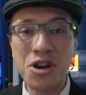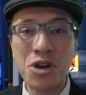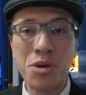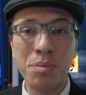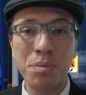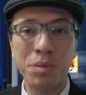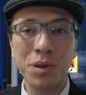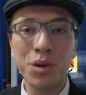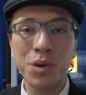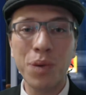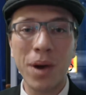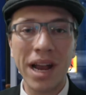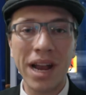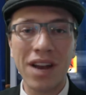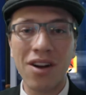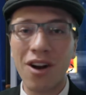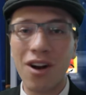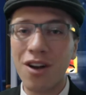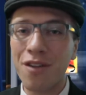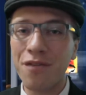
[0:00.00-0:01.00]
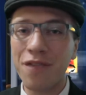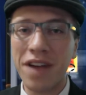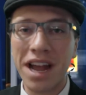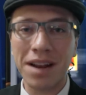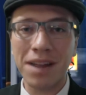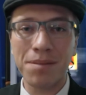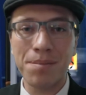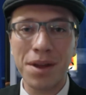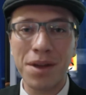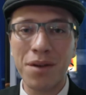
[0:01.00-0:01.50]
Blue-White
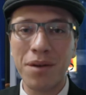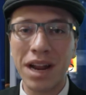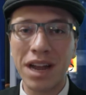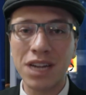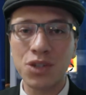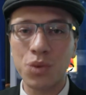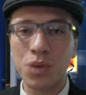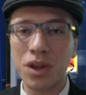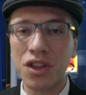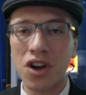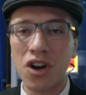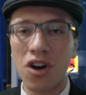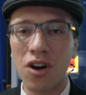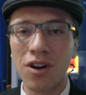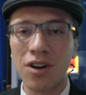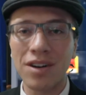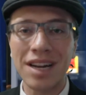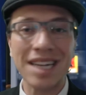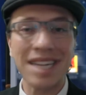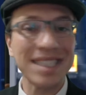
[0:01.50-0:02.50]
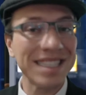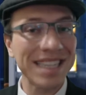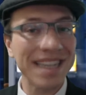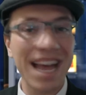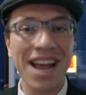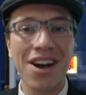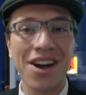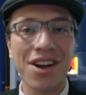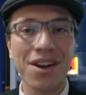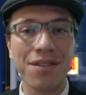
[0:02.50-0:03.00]
Artifact midrange with Karn
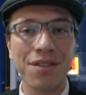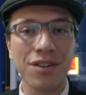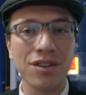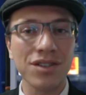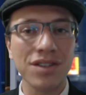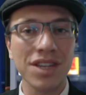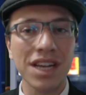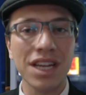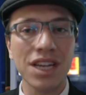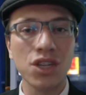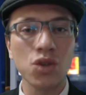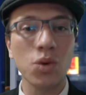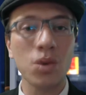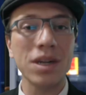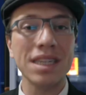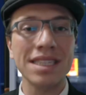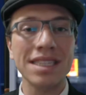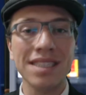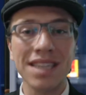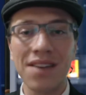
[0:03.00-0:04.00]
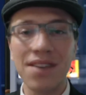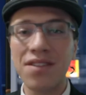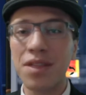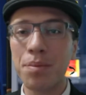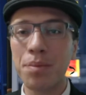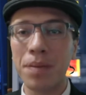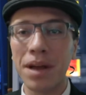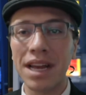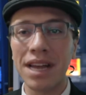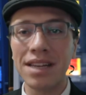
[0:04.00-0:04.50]
Scion of Urza in
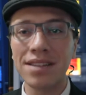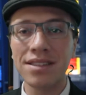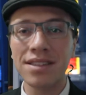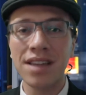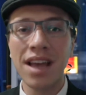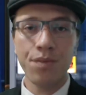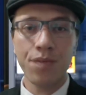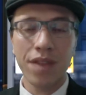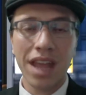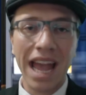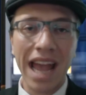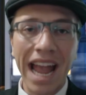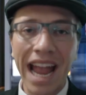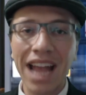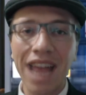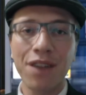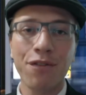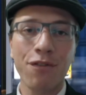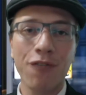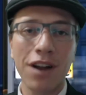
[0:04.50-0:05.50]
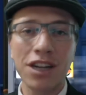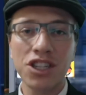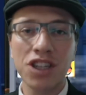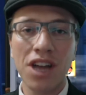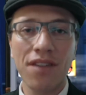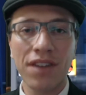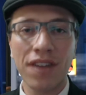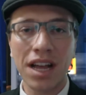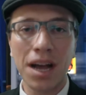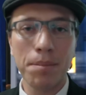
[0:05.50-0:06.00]
27th place, and fresh
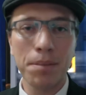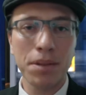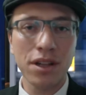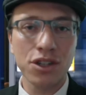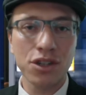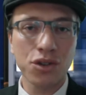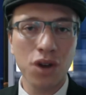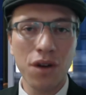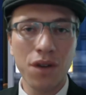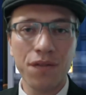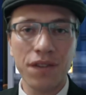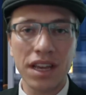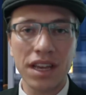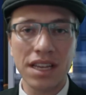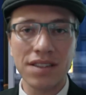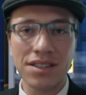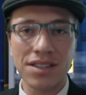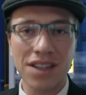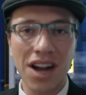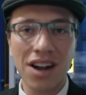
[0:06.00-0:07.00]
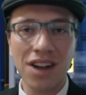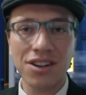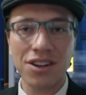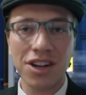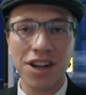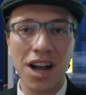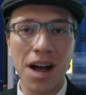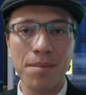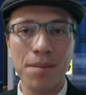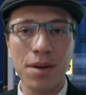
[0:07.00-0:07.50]
off a couple of trophies, Dr.
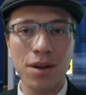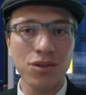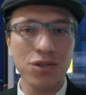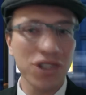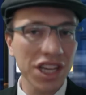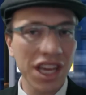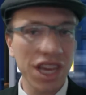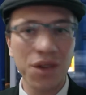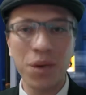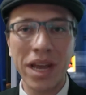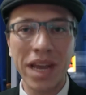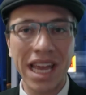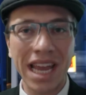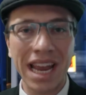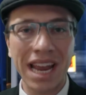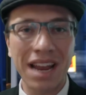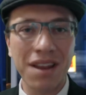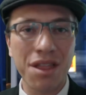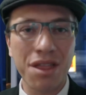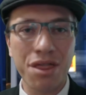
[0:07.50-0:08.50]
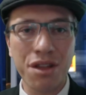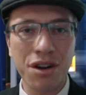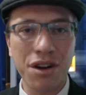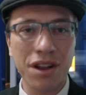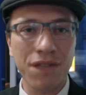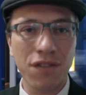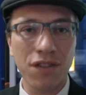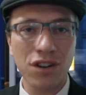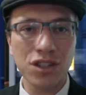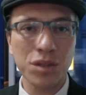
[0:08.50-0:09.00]
Combo Jiggy Wiggy in
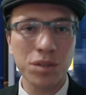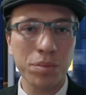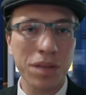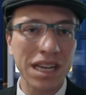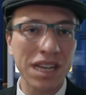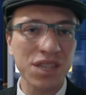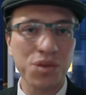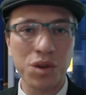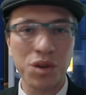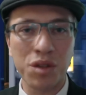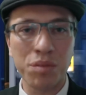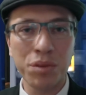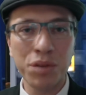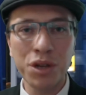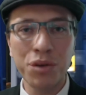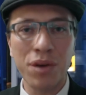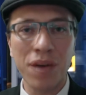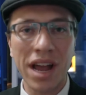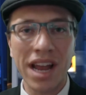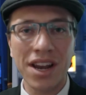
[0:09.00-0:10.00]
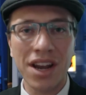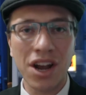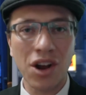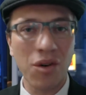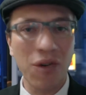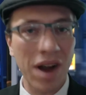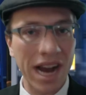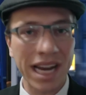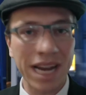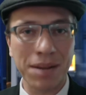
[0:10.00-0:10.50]
31st place with Blue-Red
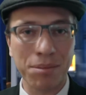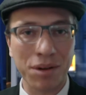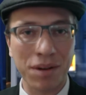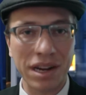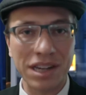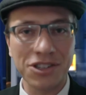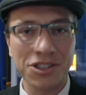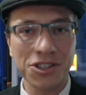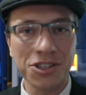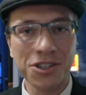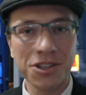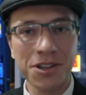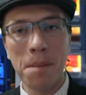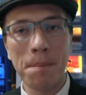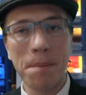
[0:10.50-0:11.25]
Grinding Breach.